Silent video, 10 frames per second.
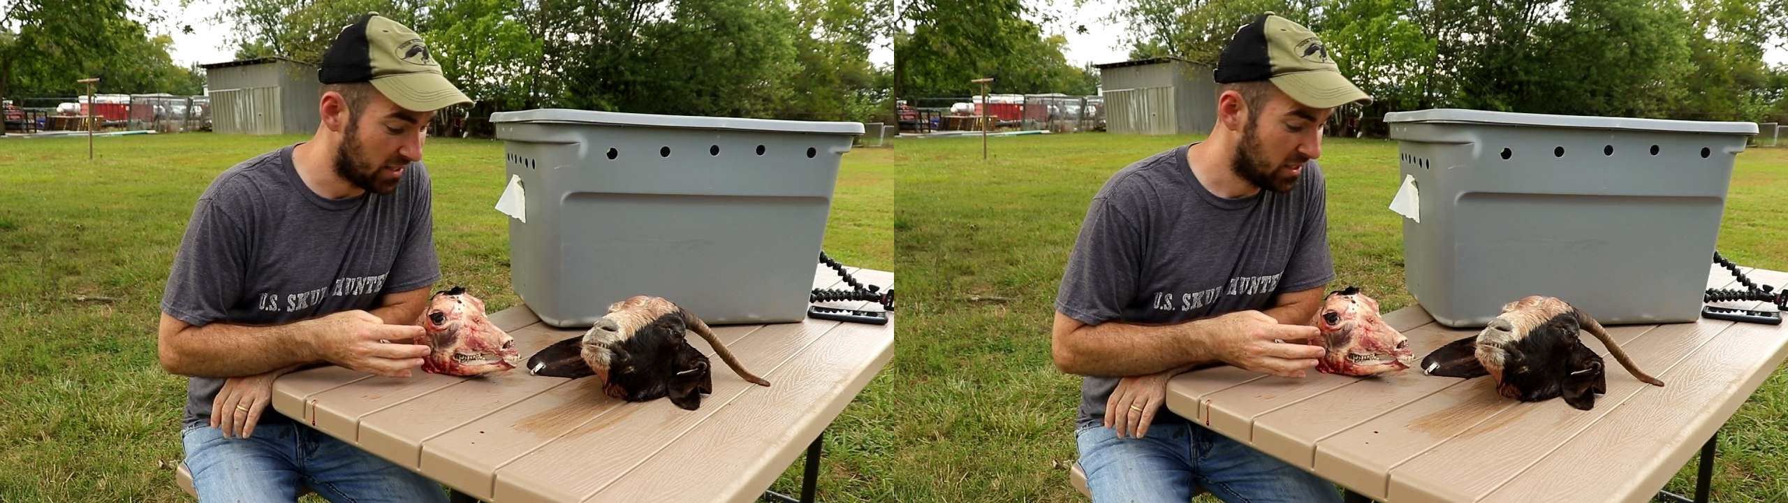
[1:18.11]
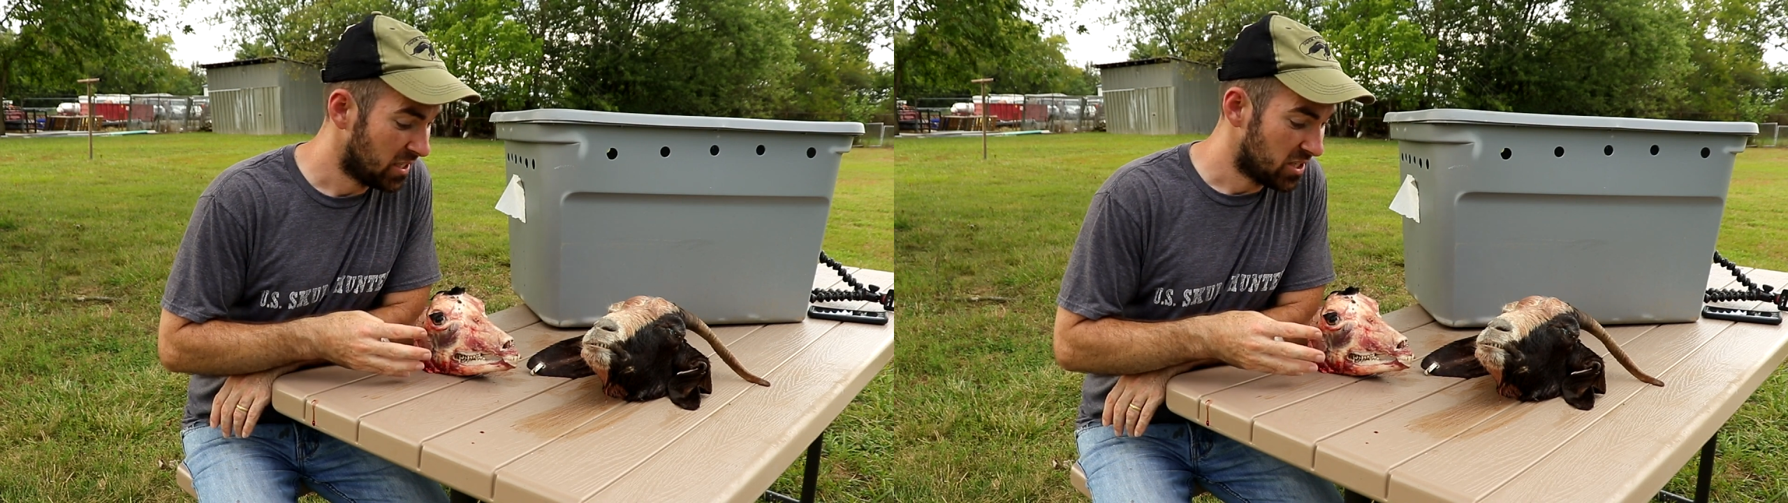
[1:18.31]

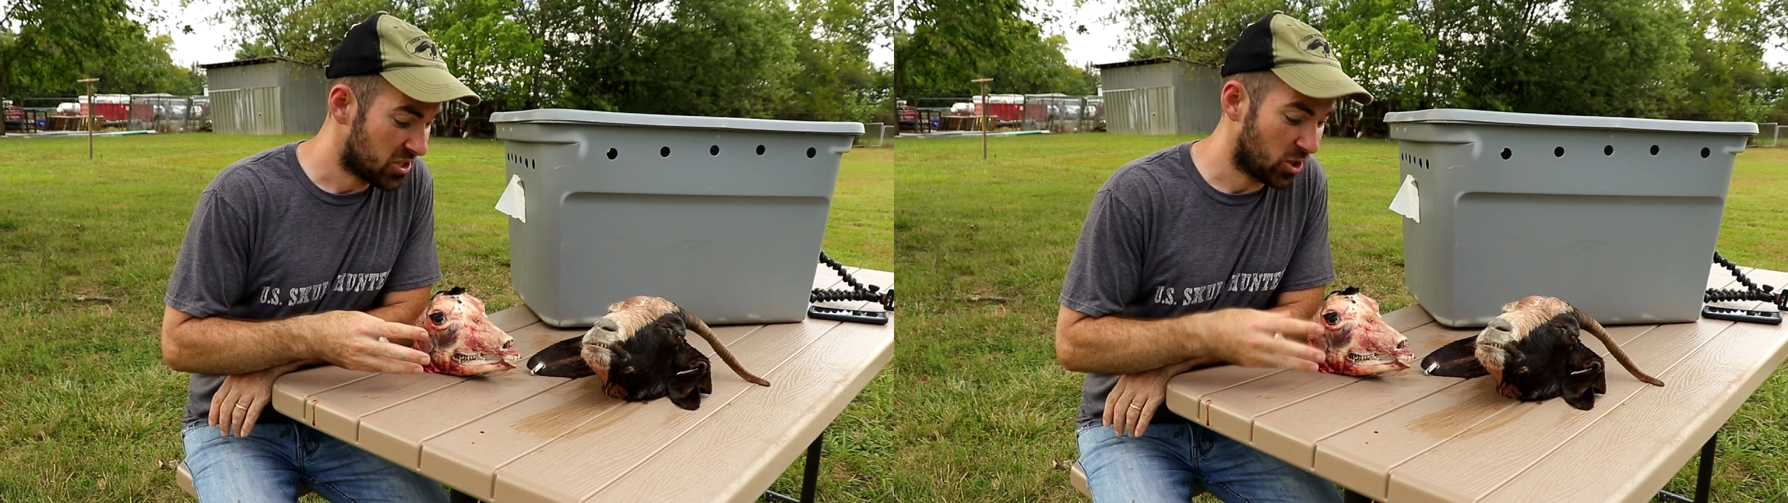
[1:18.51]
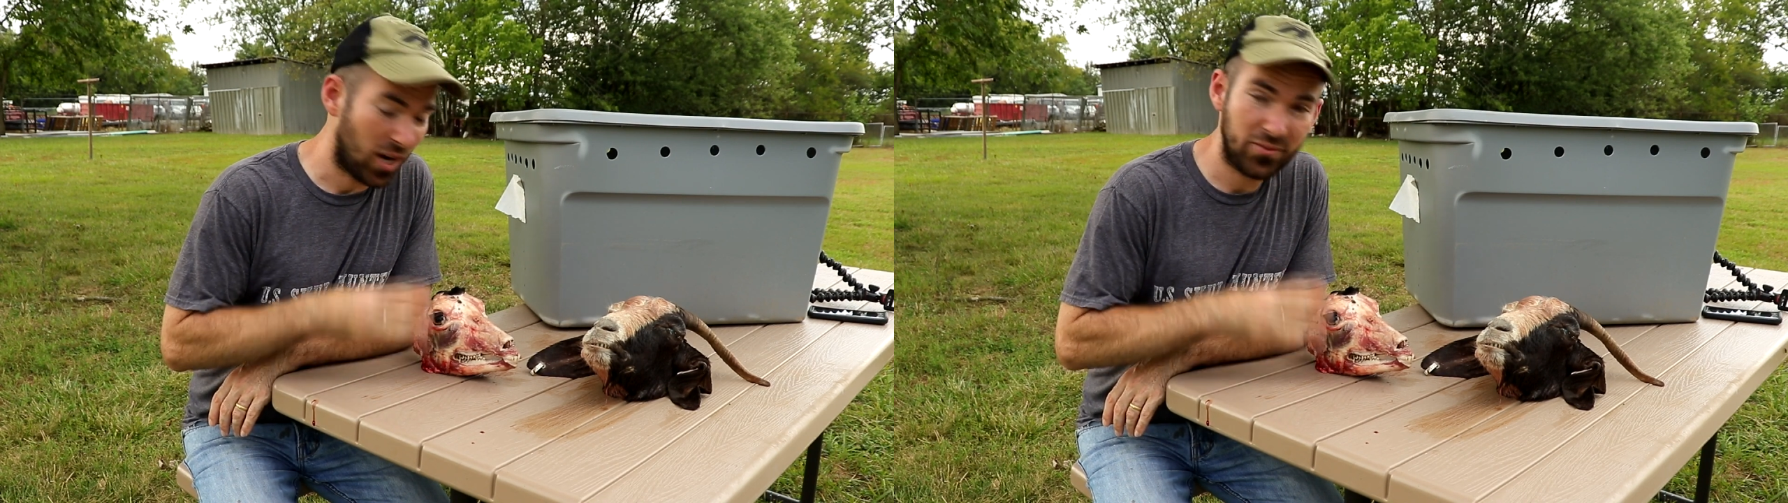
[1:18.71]

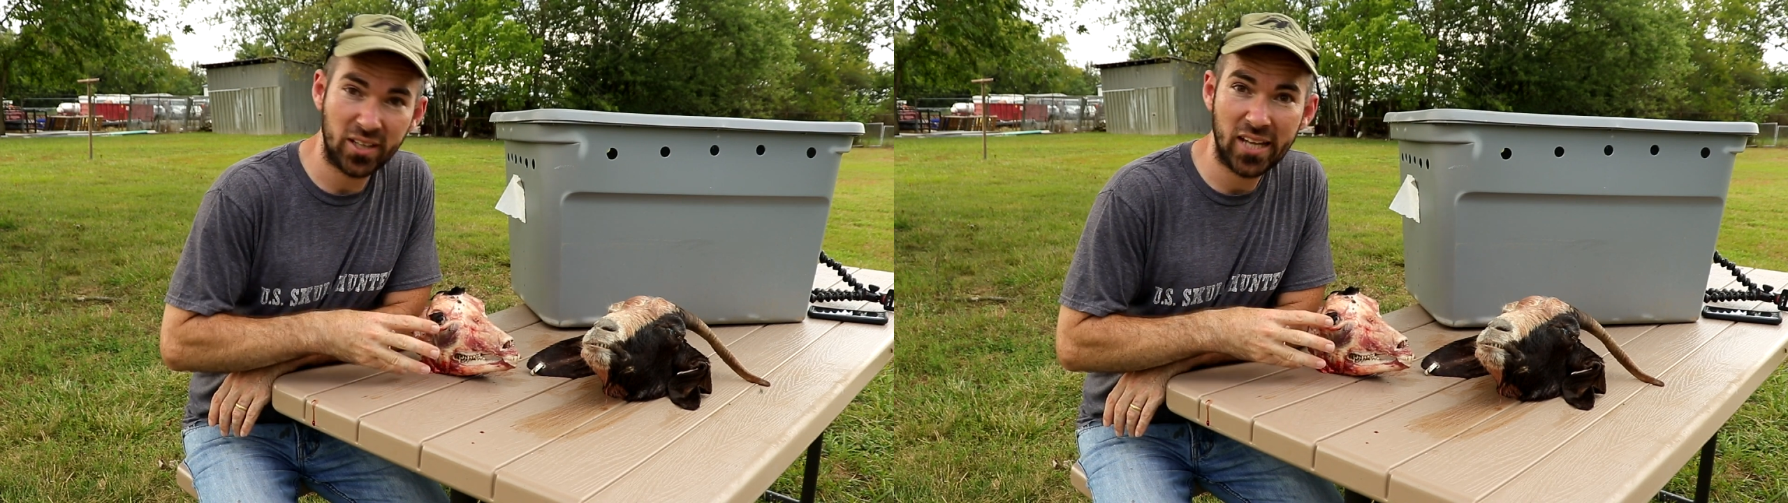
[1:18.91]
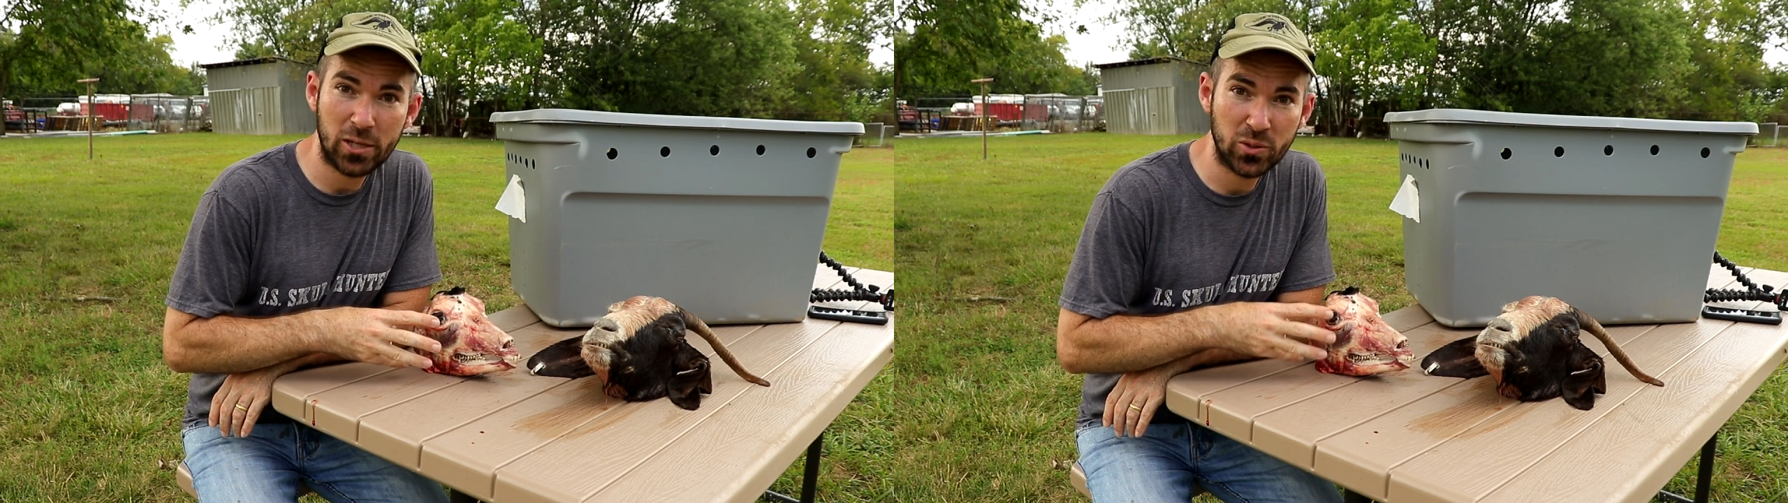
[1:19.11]
So I've
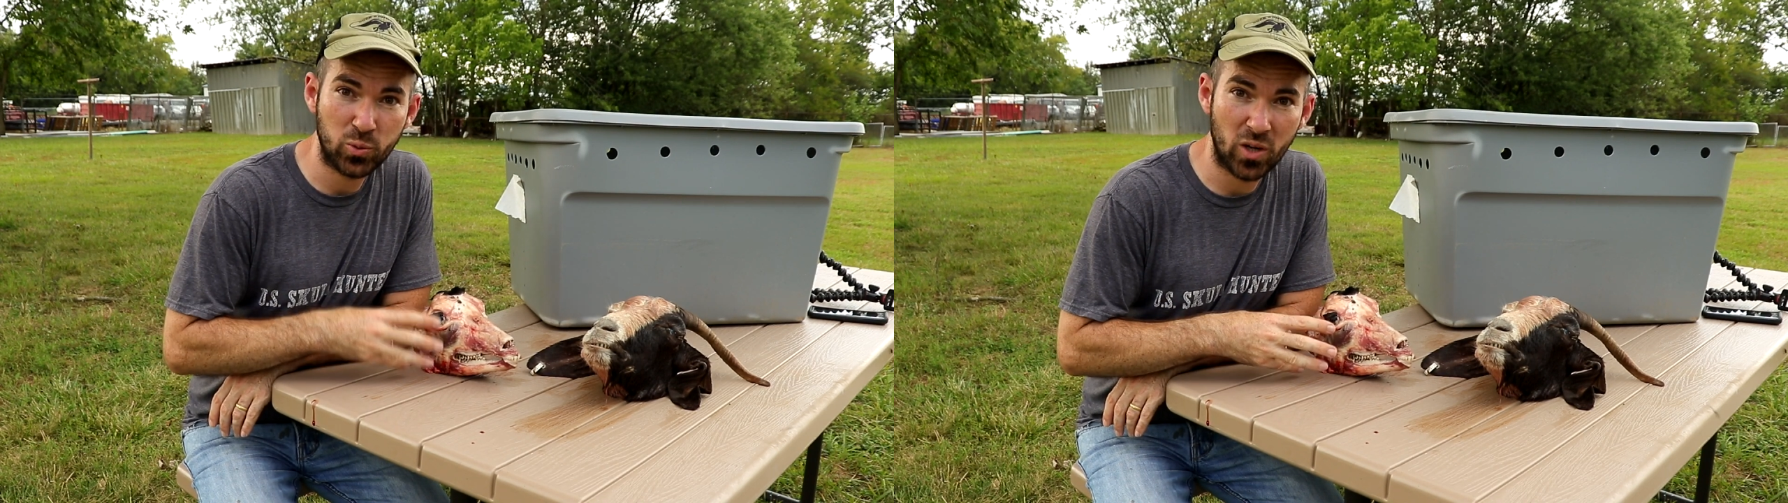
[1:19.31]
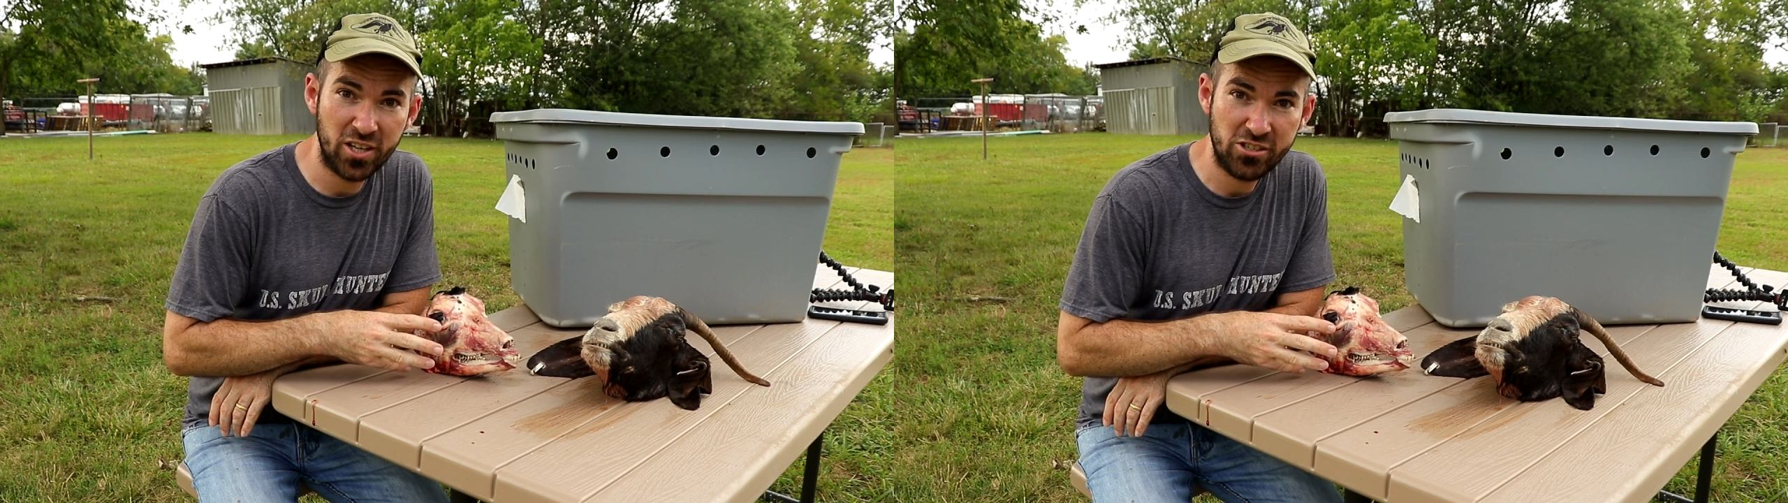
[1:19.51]
done that
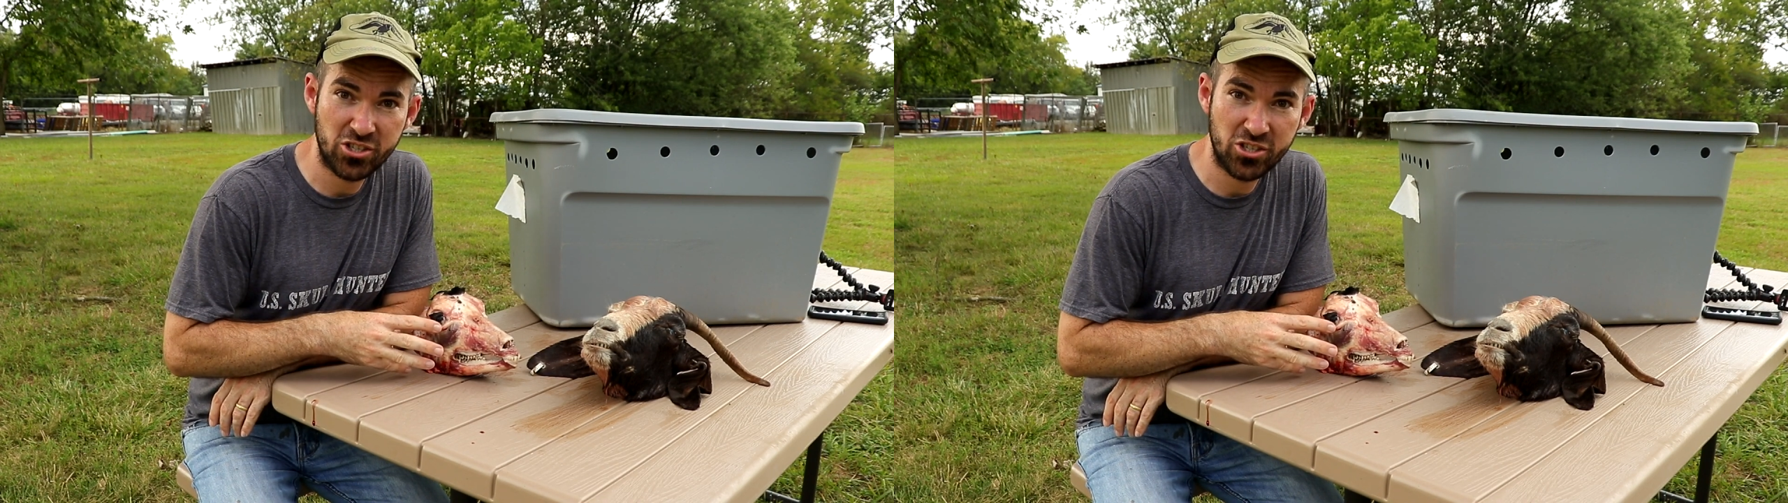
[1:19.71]
with one